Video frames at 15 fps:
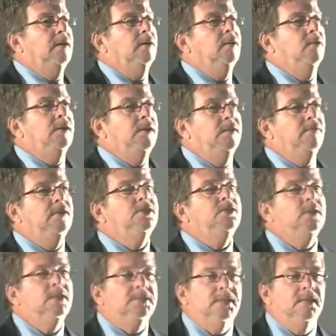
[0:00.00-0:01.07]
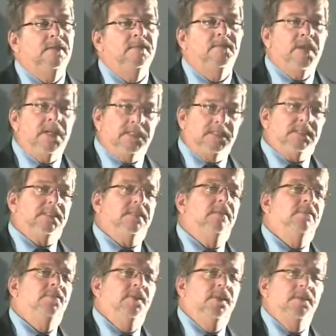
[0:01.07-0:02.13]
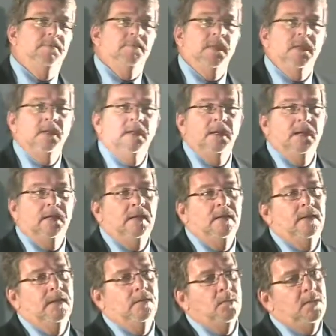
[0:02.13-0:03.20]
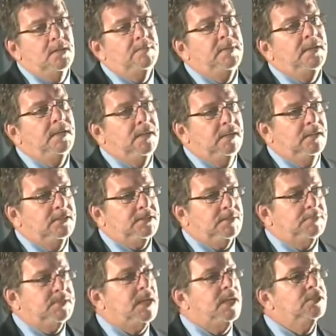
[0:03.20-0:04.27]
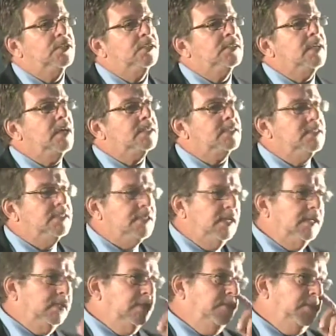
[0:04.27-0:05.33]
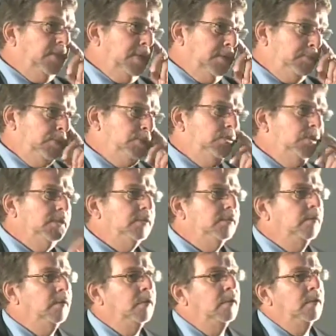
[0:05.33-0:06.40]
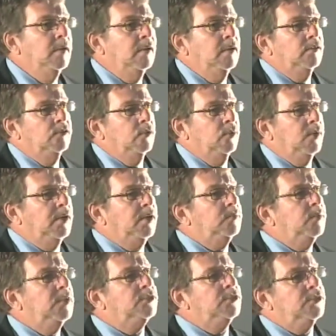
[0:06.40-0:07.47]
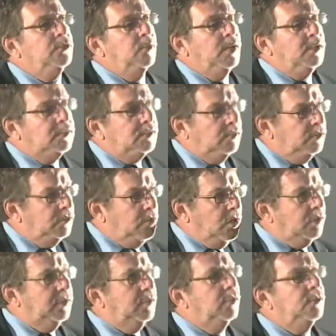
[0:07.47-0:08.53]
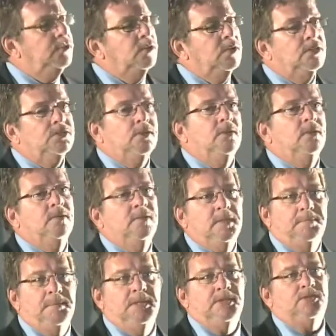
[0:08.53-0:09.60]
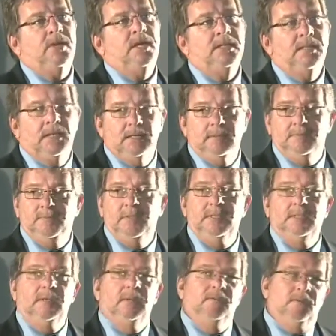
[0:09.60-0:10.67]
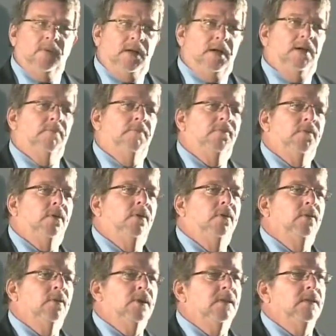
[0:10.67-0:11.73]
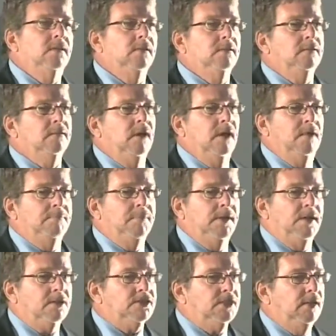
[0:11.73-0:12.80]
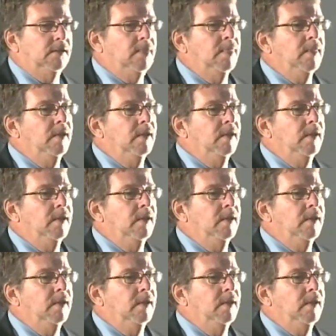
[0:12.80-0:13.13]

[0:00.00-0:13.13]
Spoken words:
or individuals that invest in film, there will be a substantial tax incentive for them to do it. So where it was that you went to knocking on doors all over the place trying to get funding for a local production,